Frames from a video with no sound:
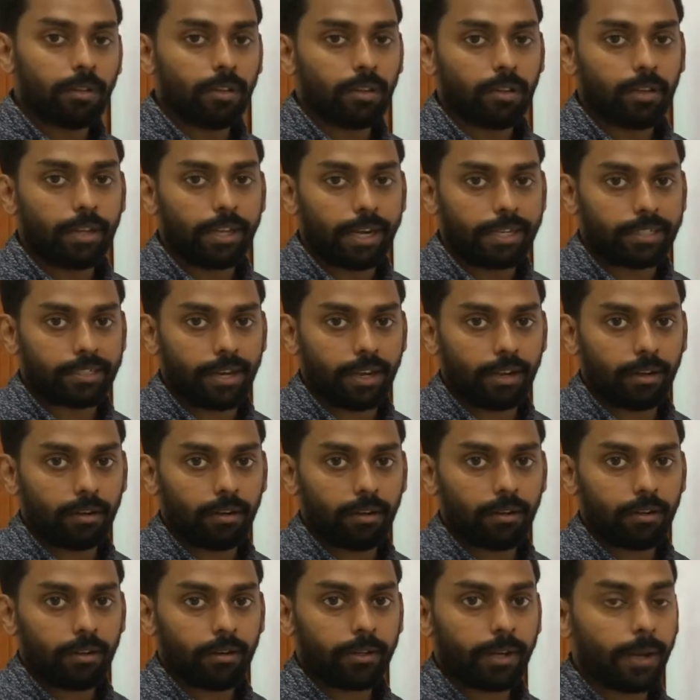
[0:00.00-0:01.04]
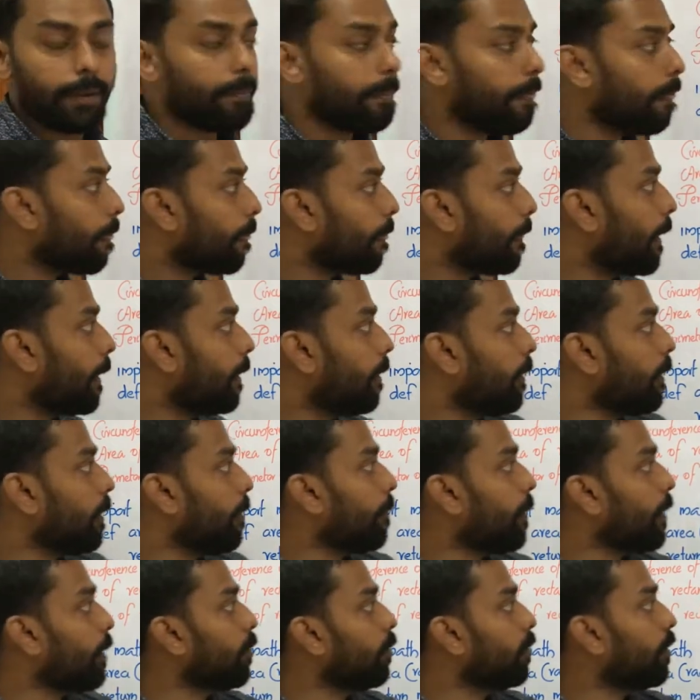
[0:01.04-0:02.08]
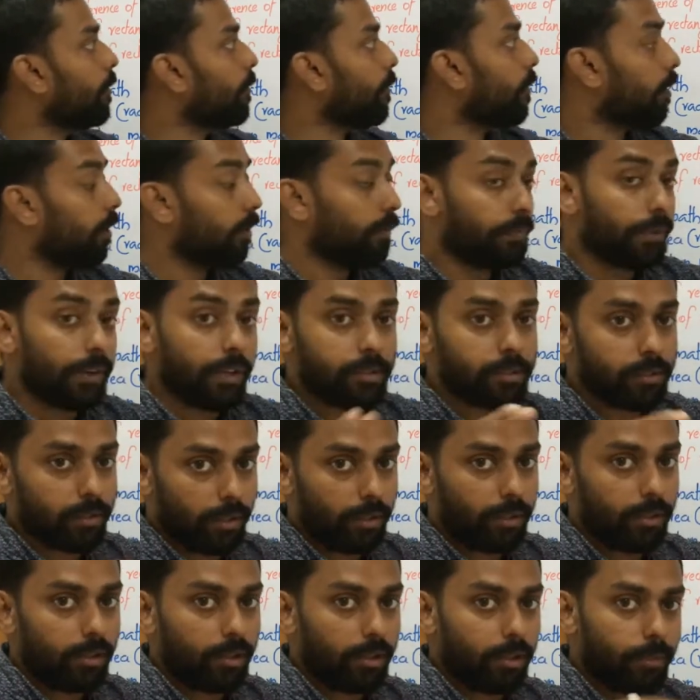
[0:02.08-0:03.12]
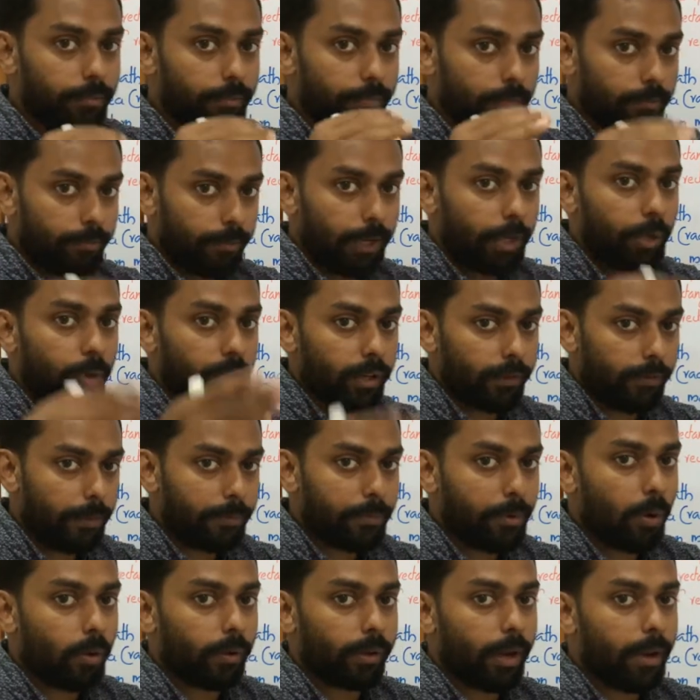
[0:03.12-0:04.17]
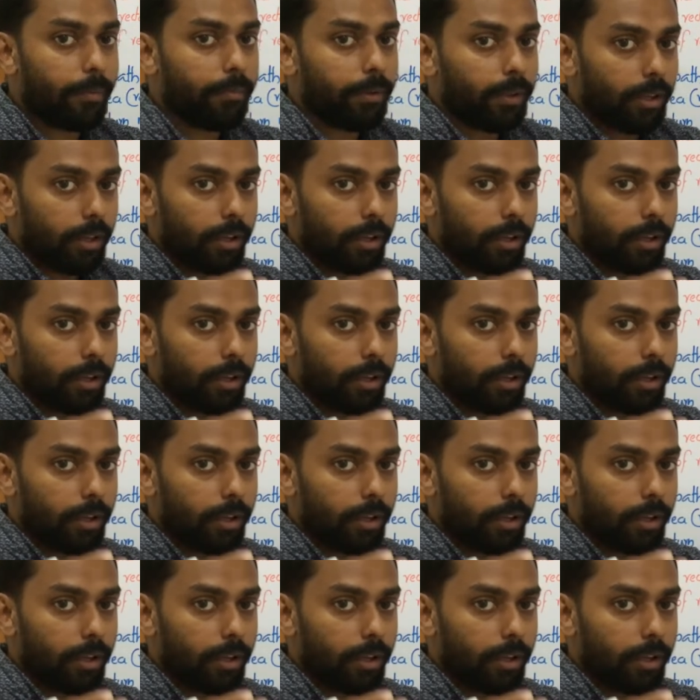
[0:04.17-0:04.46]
rectangle, okay. Then in a menu driven program,